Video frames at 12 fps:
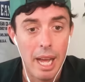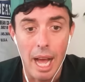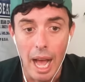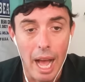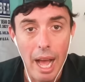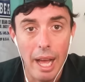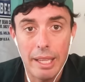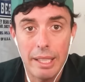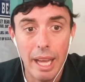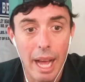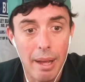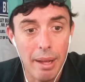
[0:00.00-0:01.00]
I,
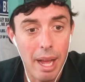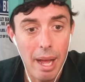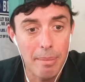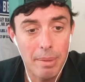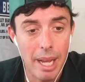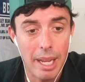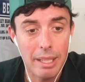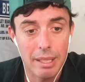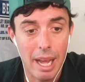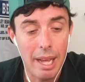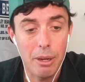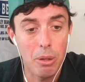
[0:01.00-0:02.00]
I, I'm not,
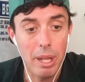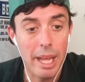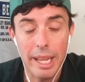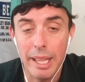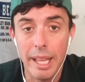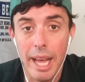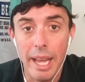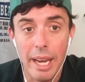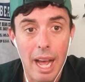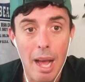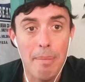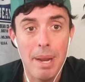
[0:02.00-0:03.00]
I don't like
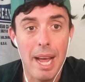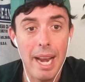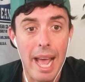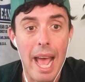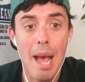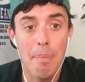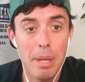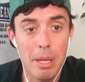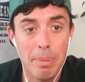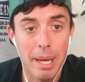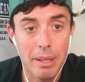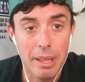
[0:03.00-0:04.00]
that. I'm not happy
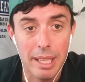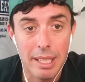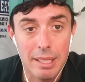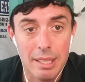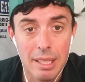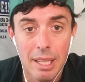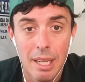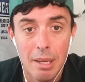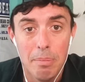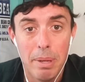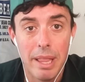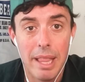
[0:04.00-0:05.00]
about this,
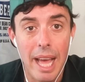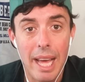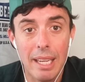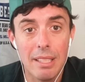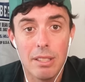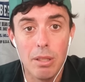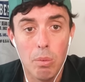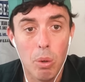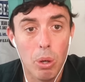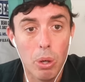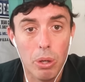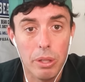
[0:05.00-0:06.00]
but that is the
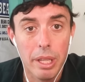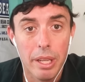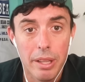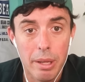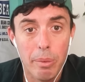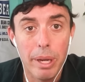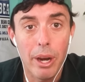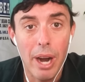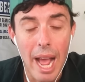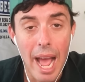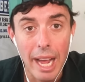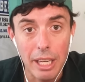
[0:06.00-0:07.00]
world that we
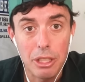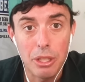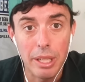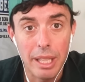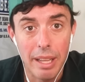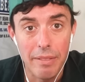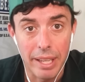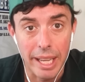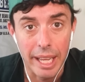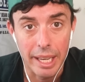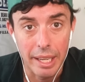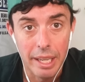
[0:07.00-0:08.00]
are actually living in.